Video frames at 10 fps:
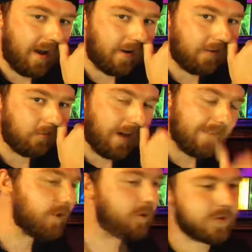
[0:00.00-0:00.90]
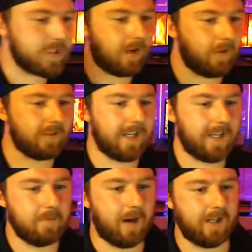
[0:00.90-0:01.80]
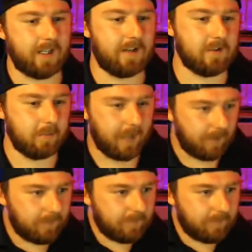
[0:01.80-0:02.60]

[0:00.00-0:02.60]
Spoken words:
Revenue is the only thing anybody cares about.